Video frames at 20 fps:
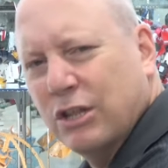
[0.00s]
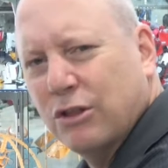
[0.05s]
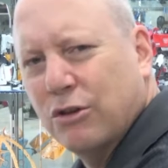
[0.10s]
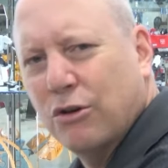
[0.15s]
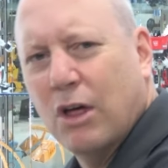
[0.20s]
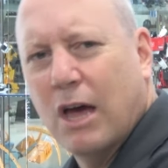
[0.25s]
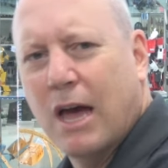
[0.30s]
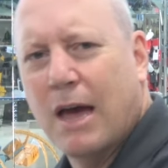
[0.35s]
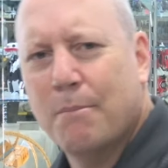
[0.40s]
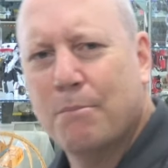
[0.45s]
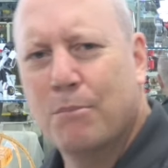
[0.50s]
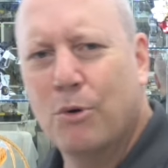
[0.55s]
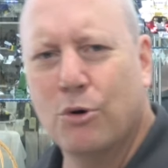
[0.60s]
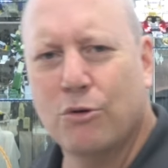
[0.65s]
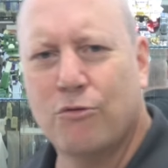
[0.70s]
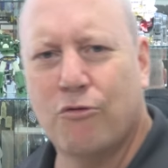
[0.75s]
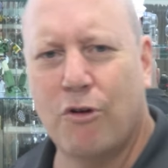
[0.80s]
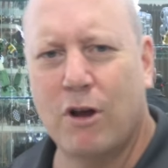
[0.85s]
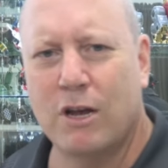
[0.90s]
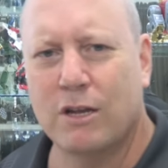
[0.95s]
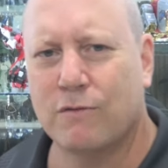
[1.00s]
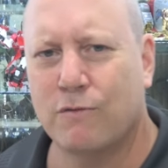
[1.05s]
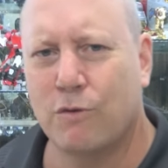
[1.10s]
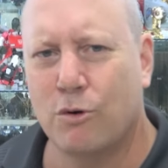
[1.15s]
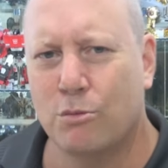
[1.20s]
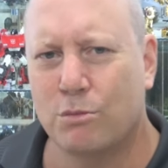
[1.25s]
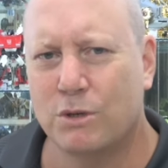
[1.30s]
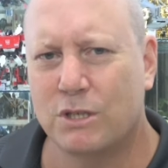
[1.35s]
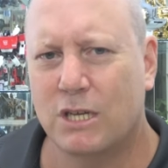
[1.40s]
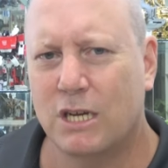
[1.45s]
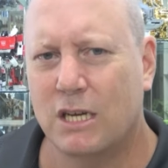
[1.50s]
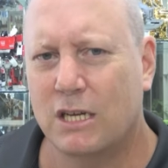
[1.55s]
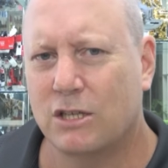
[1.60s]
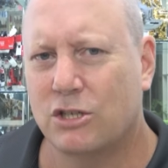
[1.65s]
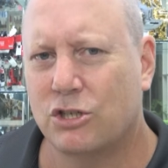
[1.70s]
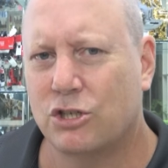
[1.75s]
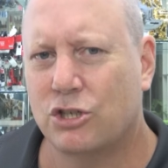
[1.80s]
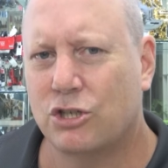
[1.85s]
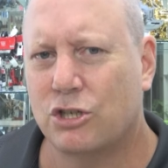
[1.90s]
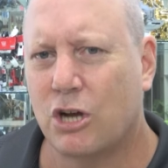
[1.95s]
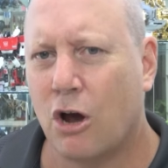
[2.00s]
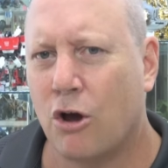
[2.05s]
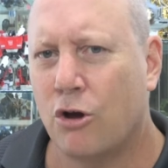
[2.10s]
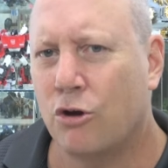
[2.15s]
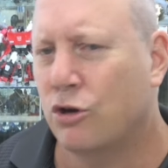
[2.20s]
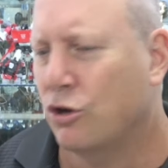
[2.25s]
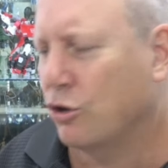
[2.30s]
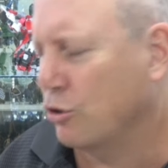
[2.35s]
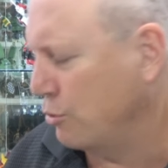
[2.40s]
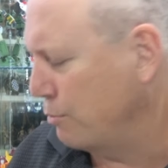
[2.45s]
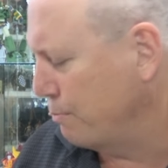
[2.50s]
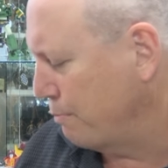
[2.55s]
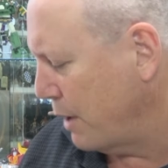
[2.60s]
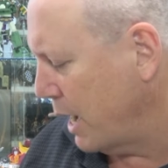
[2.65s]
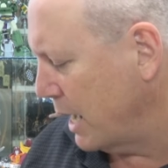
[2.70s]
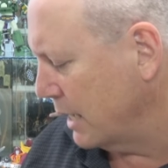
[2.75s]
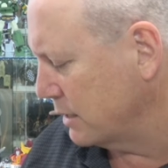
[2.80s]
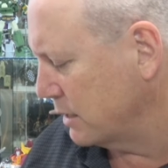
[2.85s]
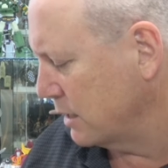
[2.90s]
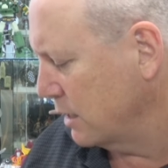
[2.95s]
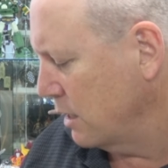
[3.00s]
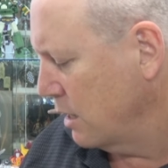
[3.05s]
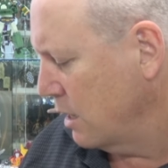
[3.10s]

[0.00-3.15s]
thought I had more Transformers here to show you, but